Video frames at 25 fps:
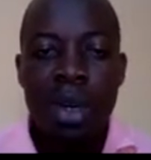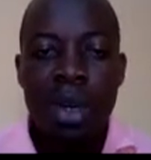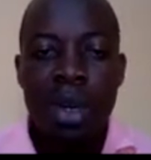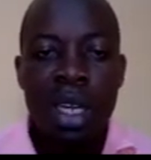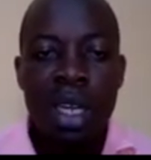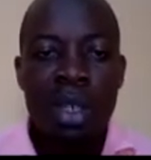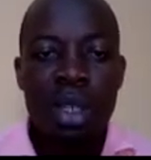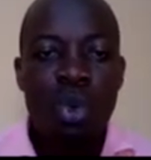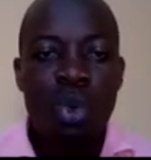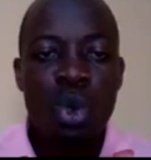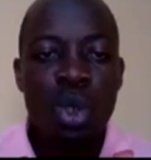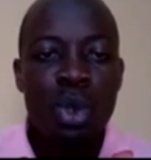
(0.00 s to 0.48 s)

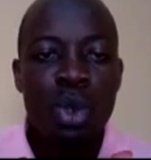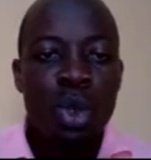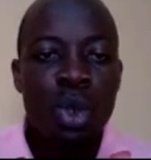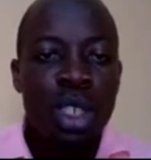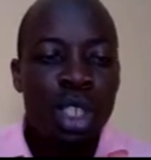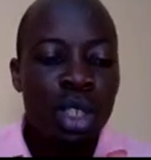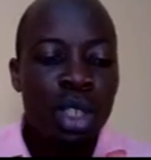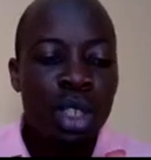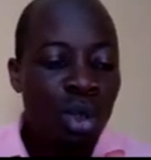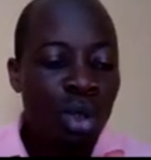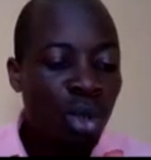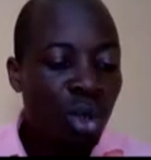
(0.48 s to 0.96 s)
one would
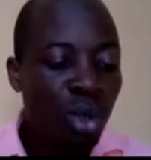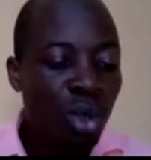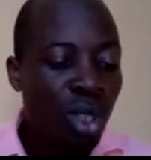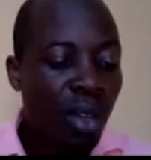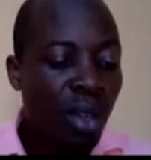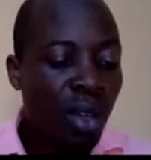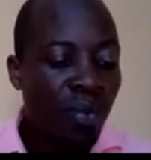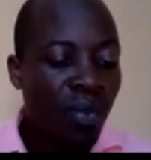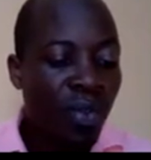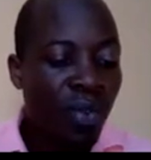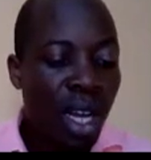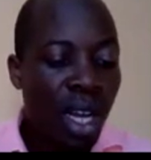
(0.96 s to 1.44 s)
wish to use
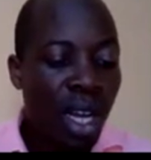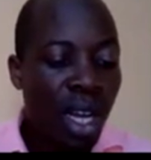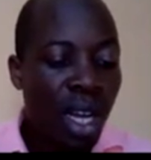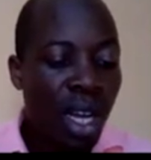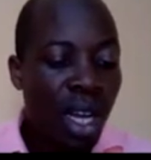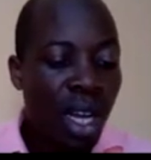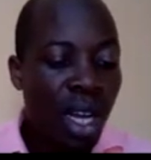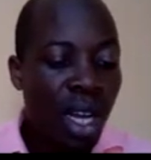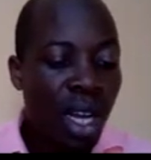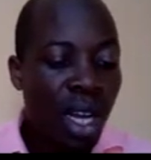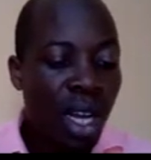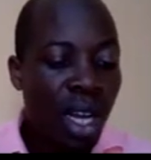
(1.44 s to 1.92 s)
a
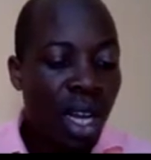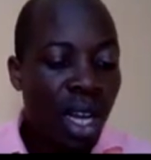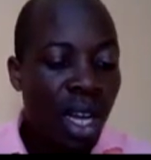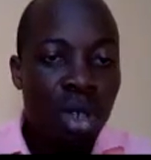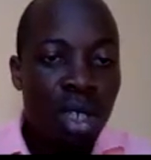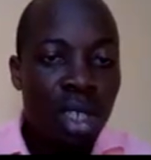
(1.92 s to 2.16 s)
function